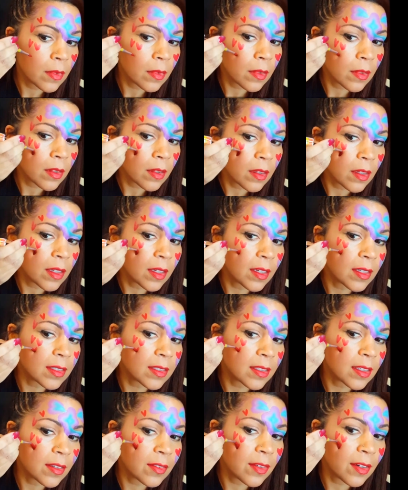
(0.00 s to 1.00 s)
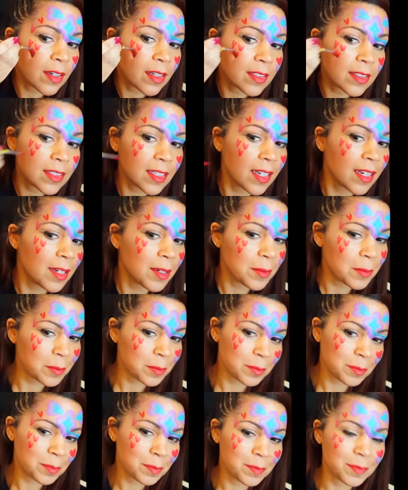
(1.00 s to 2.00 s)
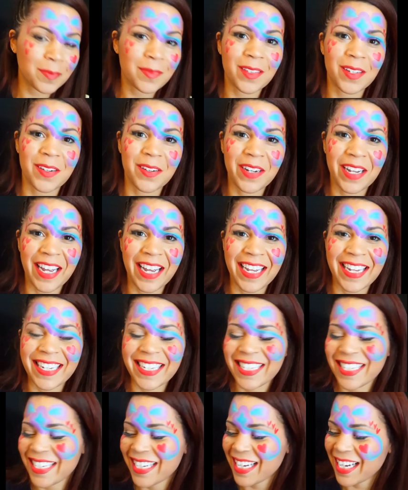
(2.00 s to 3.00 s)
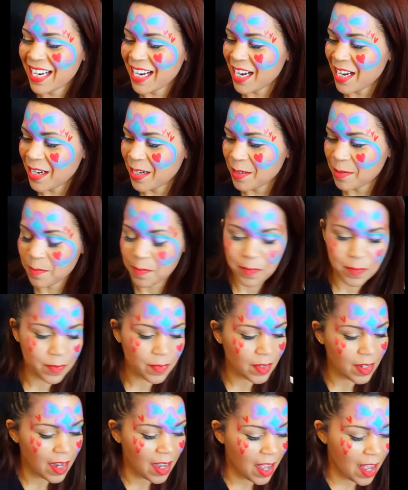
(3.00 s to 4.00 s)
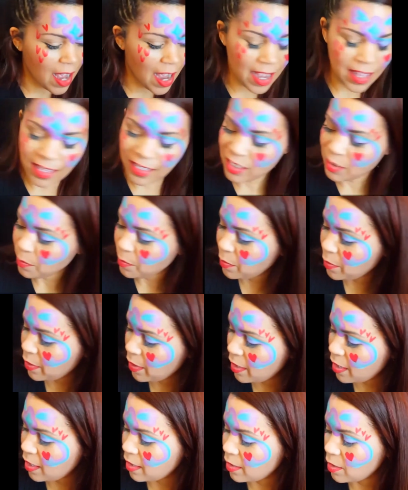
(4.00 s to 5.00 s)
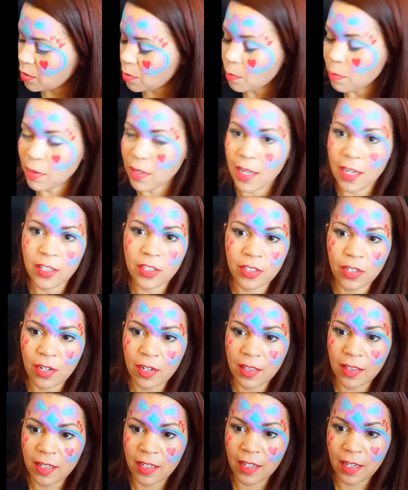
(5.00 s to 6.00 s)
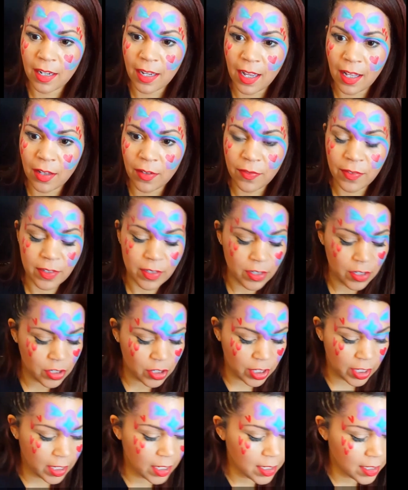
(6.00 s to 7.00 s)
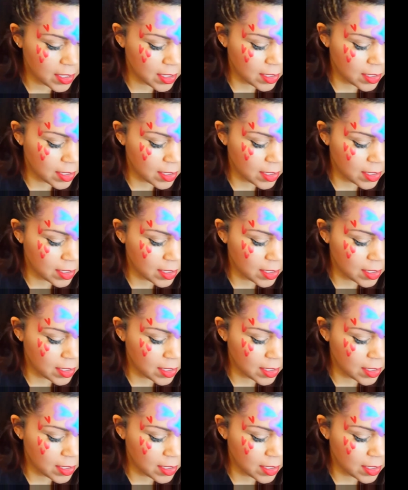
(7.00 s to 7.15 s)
Think it's enough hearts yet? Okay. Um, I like to put a little blush on the elephant's cheeks